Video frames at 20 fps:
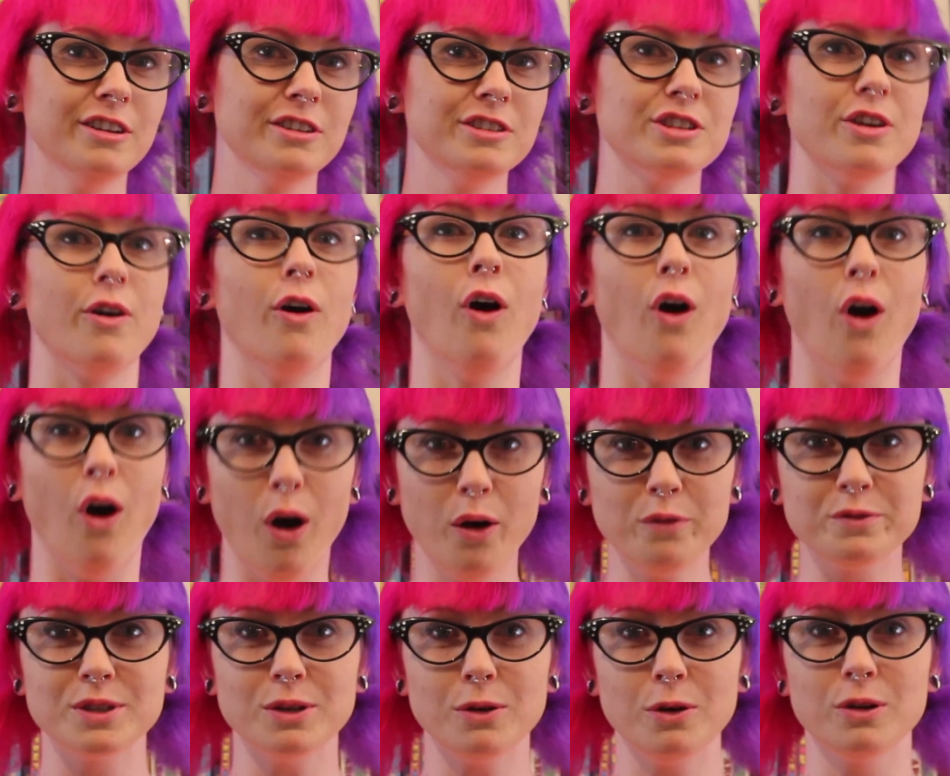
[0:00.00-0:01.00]
So
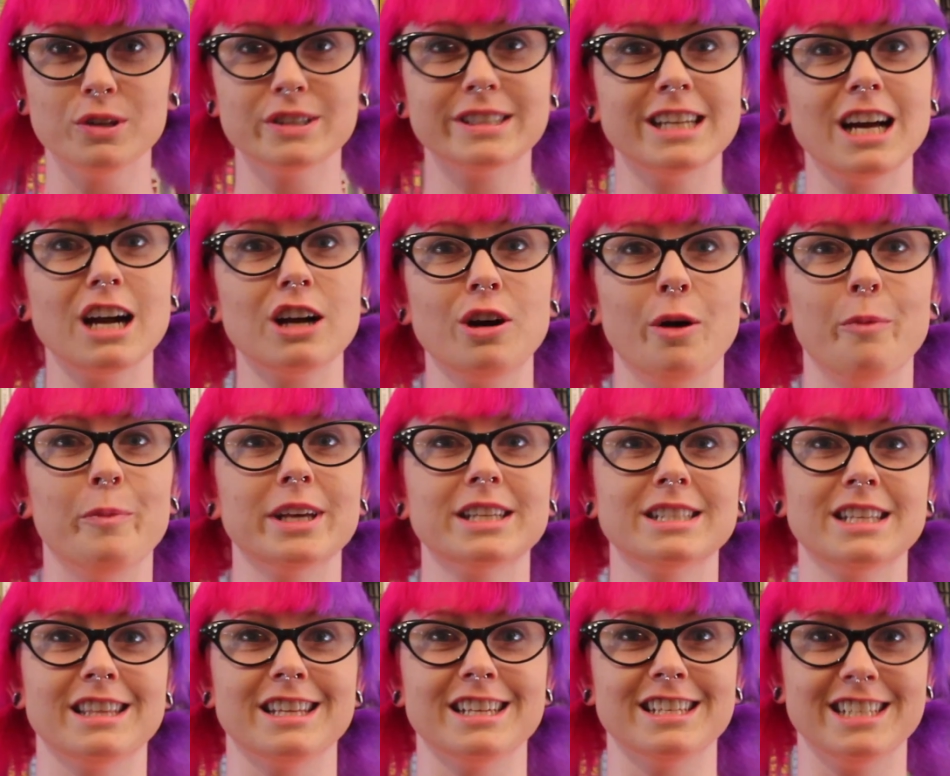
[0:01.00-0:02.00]
off to All-Star
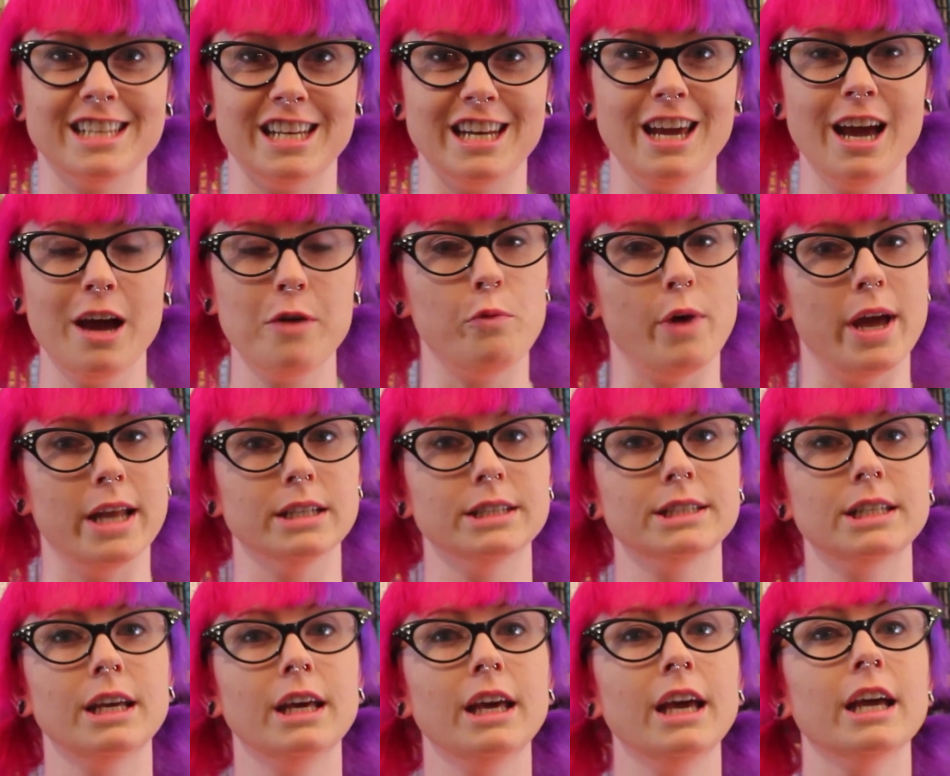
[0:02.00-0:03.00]
Comics in the city I went,